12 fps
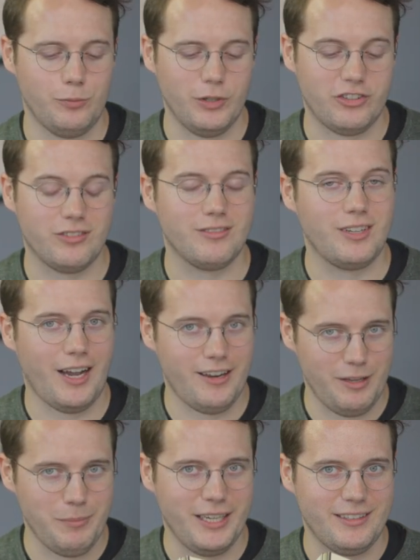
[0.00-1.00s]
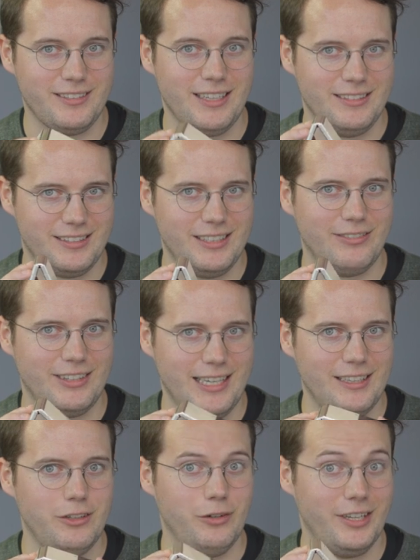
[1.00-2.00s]
which kind of makes sense given
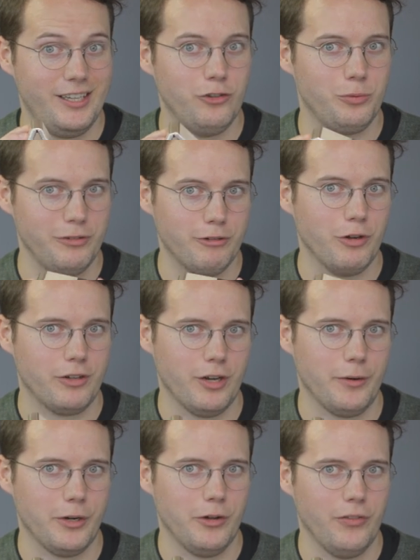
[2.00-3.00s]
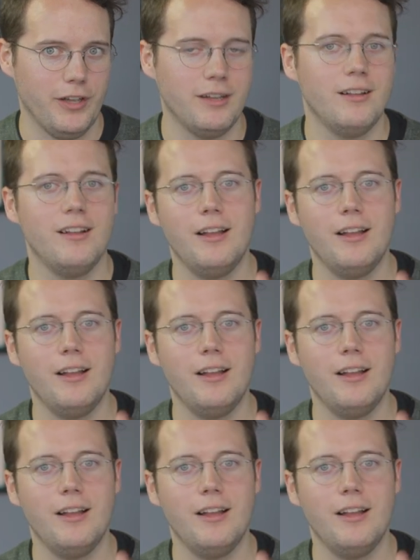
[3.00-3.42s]
that little hinge we've got going on there,